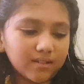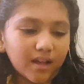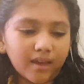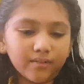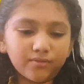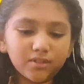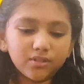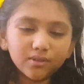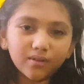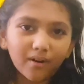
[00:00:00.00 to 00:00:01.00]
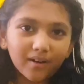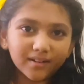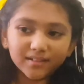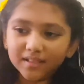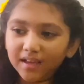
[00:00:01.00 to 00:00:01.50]
I have 2
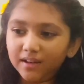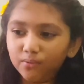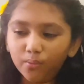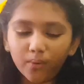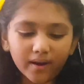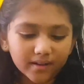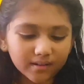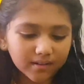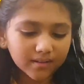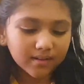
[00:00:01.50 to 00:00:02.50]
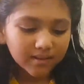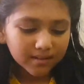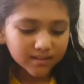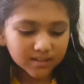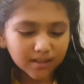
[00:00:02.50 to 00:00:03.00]
cards and 1
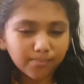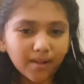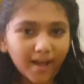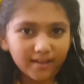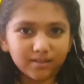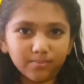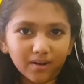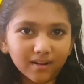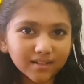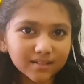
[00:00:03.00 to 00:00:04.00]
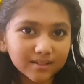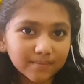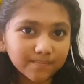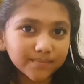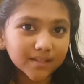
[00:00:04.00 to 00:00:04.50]
supplies box.
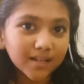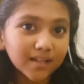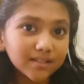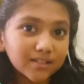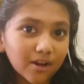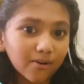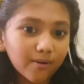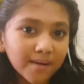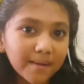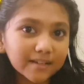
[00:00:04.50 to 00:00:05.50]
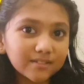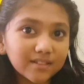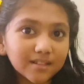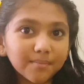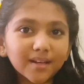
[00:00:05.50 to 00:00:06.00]
So I'm actually
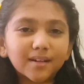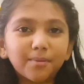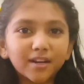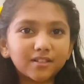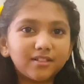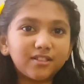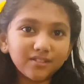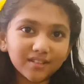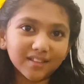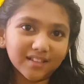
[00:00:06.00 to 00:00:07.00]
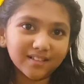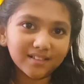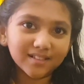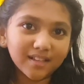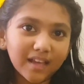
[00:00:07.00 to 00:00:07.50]
going to make a part 2 to
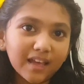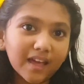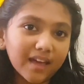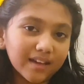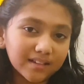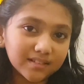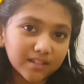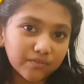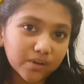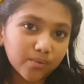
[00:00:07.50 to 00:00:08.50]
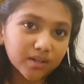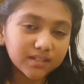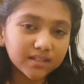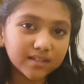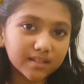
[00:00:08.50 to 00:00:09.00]
this. And if you're
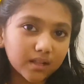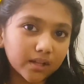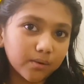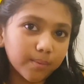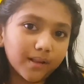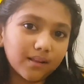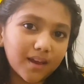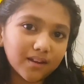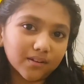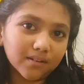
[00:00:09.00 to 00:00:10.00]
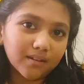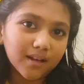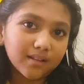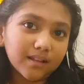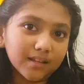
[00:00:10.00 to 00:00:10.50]
watching this a little bit later,
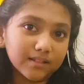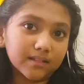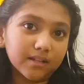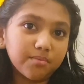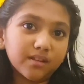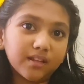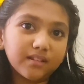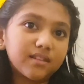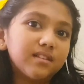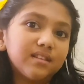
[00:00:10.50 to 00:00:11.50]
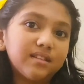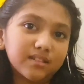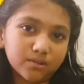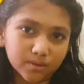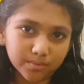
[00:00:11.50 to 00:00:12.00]
then it's going to be linked in the
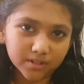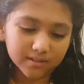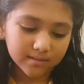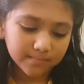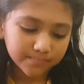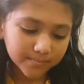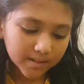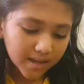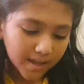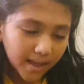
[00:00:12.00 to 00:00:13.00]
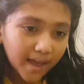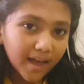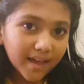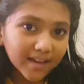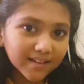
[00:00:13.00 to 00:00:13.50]
description.
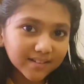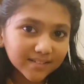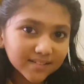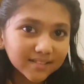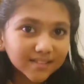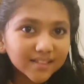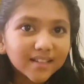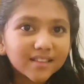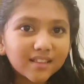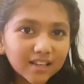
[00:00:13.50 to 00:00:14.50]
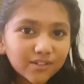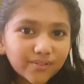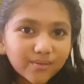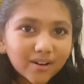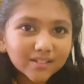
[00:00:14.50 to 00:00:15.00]
And thanks
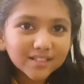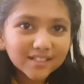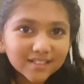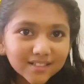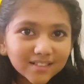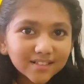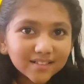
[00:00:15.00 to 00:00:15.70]
for watching.